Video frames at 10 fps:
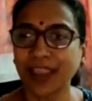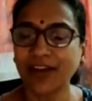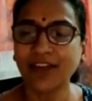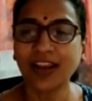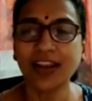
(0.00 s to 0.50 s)

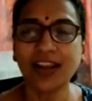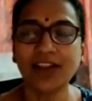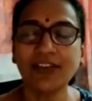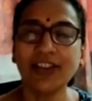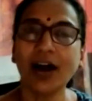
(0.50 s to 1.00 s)

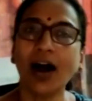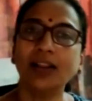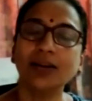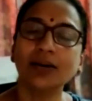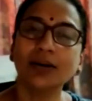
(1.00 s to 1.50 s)
even the
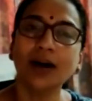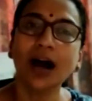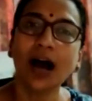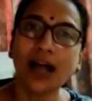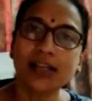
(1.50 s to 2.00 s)
other
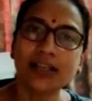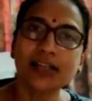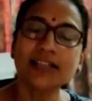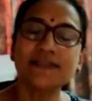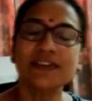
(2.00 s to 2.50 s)

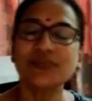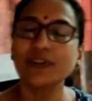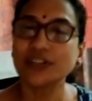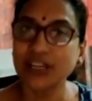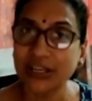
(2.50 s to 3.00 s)
articles which
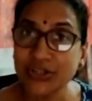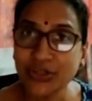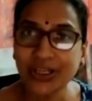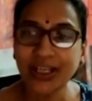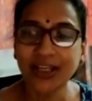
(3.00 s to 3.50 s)
we
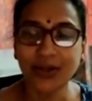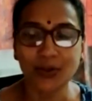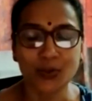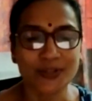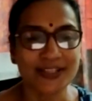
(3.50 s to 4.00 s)
generally
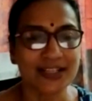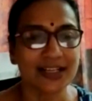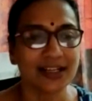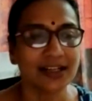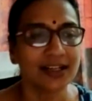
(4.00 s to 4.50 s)
use,
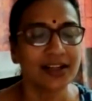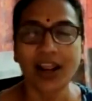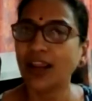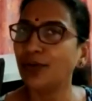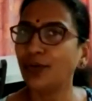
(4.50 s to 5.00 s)

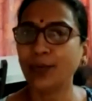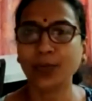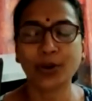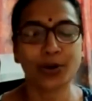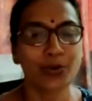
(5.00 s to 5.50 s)
right from
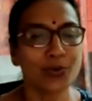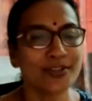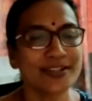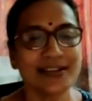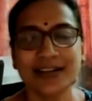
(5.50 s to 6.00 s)
the
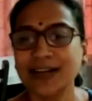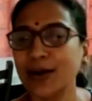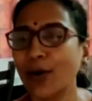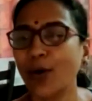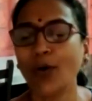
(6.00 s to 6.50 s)

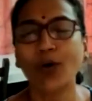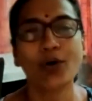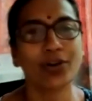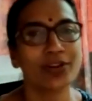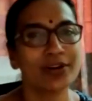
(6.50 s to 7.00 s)
grocery
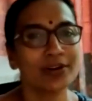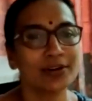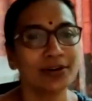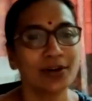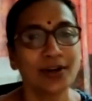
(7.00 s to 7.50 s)
or
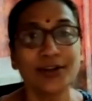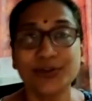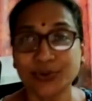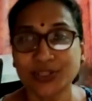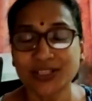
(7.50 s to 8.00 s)
the
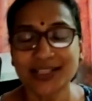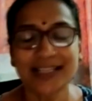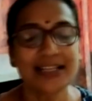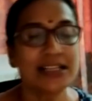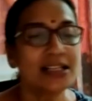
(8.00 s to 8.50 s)

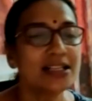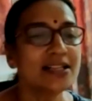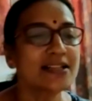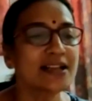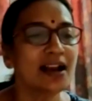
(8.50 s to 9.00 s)

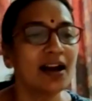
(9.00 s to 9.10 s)
utensils,